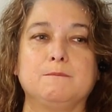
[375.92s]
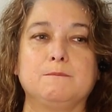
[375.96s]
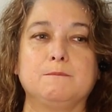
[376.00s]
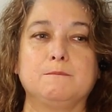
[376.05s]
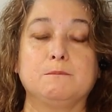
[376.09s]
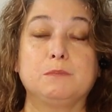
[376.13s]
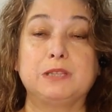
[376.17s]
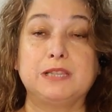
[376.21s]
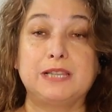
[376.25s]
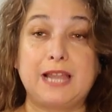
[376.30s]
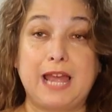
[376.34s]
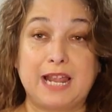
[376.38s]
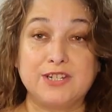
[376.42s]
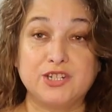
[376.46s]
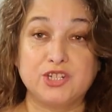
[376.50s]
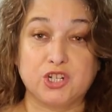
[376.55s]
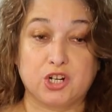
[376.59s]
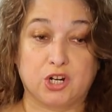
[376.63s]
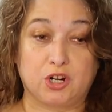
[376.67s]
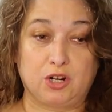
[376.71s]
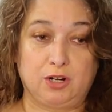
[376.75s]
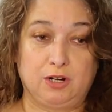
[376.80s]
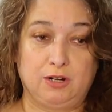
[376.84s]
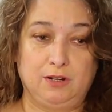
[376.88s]

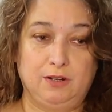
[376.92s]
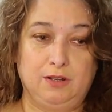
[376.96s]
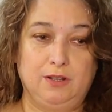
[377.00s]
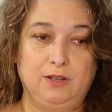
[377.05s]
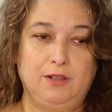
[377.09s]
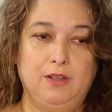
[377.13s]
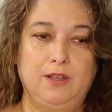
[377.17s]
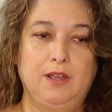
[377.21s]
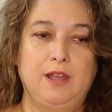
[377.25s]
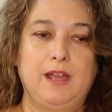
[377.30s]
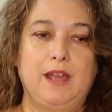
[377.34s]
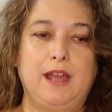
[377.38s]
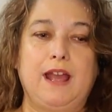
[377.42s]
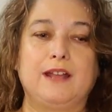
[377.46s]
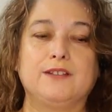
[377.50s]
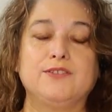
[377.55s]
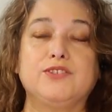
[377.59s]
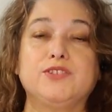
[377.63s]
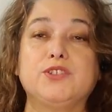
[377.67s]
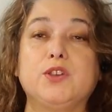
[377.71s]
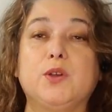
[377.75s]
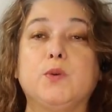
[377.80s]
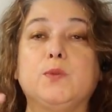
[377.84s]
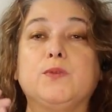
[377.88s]
pleasure. And
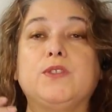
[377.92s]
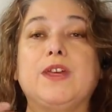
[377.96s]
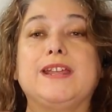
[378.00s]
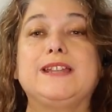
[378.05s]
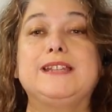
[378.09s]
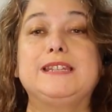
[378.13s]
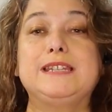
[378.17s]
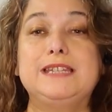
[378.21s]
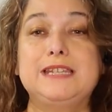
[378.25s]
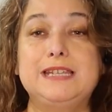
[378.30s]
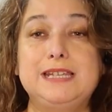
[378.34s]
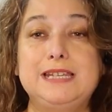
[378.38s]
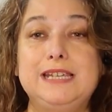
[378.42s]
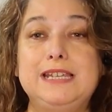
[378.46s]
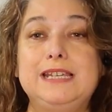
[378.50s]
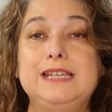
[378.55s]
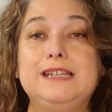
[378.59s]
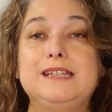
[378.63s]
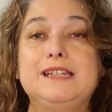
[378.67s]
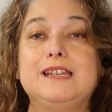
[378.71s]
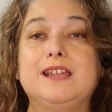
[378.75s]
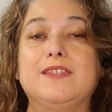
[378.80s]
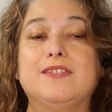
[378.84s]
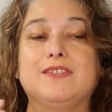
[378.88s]
so they
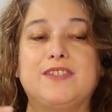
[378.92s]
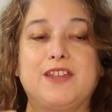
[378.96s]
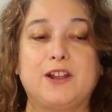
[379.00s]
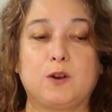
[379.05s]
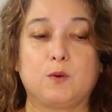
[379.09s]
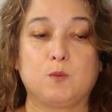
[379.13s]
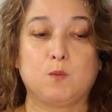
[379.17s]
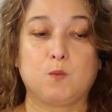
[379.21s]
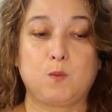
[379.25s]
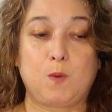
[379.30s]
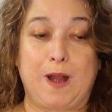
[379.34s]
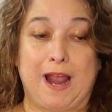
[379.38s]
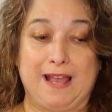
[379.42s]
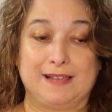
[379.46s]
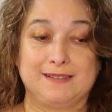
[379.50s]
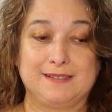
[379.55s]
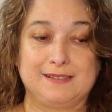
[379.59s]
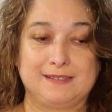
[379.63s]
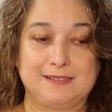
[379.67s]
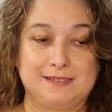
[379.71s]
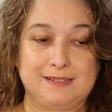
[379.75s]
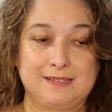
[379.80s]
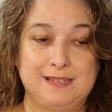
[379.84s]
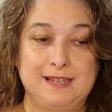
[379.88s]
need their
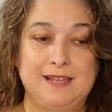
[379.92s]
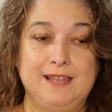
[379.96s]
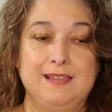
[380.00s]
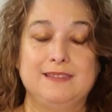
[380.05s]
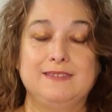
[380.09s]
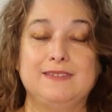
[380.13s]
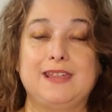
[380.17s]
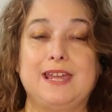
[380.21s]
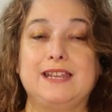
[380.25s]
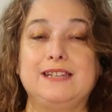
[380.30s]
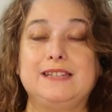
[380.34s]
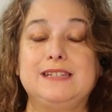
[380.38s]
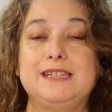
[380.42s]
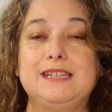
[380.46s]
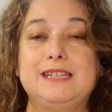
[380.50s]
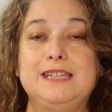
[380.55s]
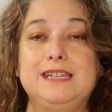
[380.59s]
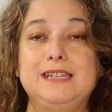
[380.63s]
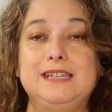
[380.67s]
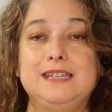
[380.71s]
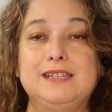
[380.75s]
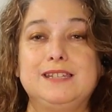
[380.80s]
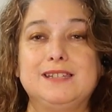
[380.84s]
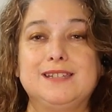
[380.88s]
rest. They
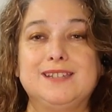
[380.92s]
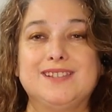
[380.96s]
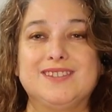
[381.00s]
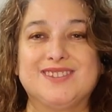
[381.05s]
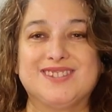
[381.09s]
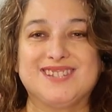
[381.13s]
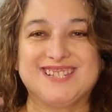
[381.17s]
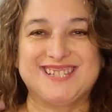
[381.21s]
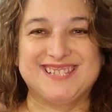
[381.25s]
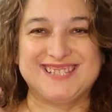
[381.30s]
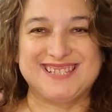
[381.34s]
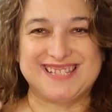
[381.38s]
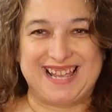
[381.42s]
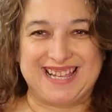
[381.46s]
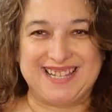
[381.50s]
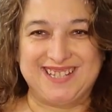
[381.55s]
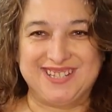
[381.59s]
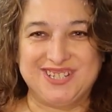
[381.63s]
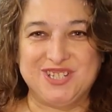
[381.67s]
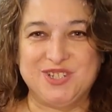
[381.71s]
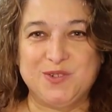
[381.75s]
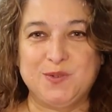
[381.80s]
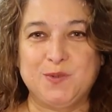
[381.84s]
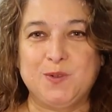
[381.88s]
need the
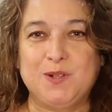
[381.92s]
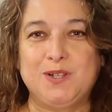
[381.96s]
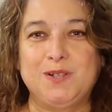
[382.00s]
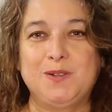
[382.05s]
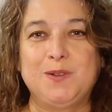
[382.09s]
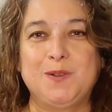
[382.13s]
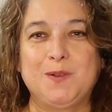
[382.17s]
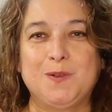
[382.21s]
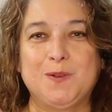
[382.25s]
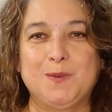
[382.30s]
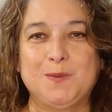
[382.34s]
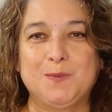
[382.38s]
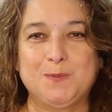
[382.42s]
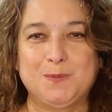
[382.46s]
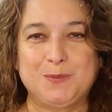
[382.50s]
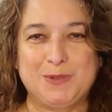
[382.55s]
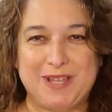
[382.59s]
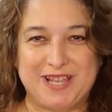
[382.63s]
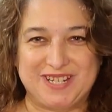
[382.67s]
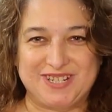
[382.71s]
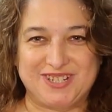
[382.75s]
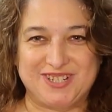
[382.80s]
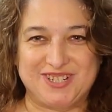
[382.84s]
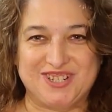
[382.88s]
sensual
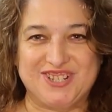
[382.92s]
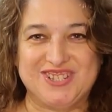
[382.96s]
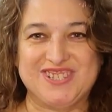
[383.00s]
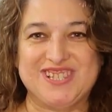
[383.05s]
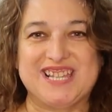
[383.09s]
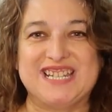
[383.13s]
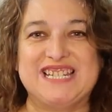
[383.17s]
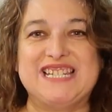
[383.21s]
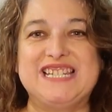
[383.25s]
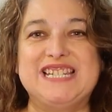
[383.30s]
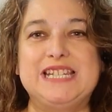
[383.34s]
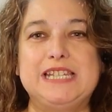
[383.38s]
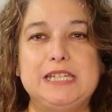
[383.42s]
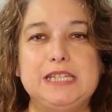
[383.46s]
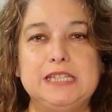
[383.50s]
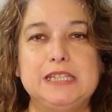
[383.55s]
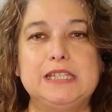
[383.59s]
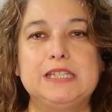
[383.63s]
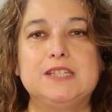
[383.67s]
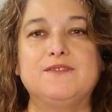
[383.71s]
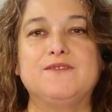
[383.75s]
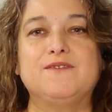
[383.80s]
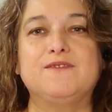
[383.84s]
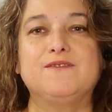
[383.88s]
pleasures. They need
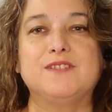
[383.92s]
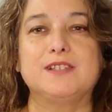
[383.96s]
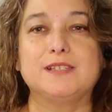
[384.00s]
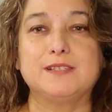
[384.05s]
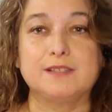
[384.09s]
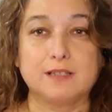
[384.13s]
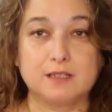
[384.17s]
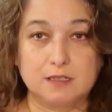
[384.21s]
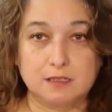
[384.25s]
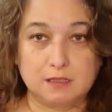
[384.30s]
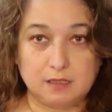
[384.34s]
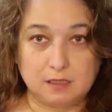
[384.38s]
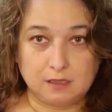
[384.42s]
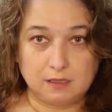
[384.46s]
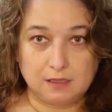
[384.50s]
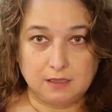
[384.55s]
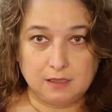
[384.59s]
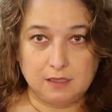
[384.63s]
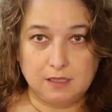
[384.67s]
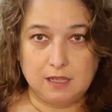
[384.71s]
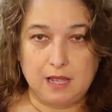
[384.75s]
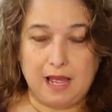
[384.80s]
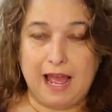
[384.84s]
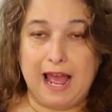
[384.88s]
the physical
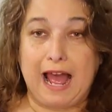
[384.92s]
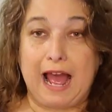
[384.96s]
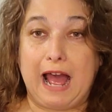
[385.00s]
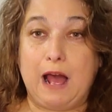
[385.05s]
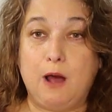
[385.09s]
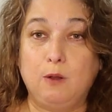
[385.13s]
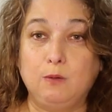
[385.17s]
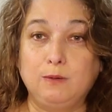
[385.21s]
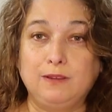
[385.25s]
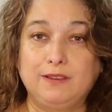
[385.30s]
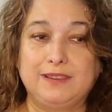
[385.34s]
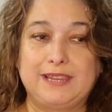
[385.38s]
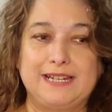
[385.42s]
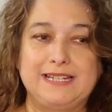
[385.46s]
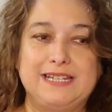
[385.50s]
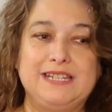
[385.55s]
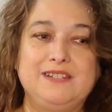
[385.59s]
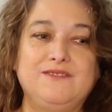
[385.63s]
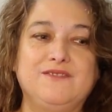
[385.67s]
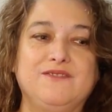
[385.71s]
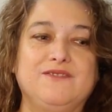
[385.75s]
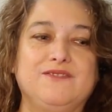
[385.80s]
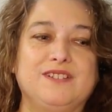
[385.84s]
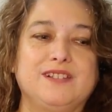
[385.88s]
they
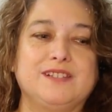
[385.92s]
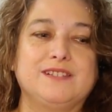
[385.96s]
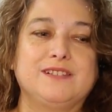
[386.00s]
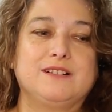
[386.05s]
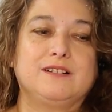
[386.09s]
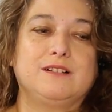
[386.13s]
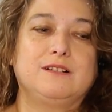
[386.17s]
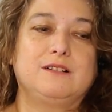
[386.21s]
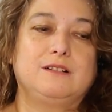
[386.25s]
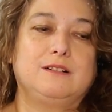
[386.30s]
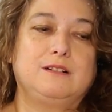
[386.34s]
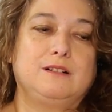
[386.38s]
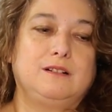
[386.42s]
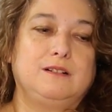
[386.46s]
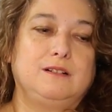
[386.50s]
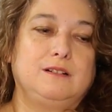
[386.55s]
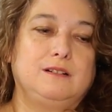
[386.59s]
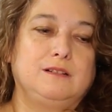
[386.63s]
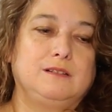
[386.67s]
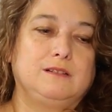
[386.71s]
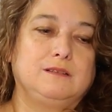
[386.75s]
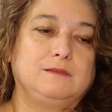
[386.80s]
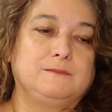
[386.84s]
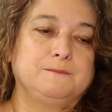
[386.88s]
need
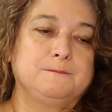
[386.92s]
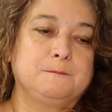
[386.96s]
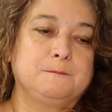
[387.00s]
physical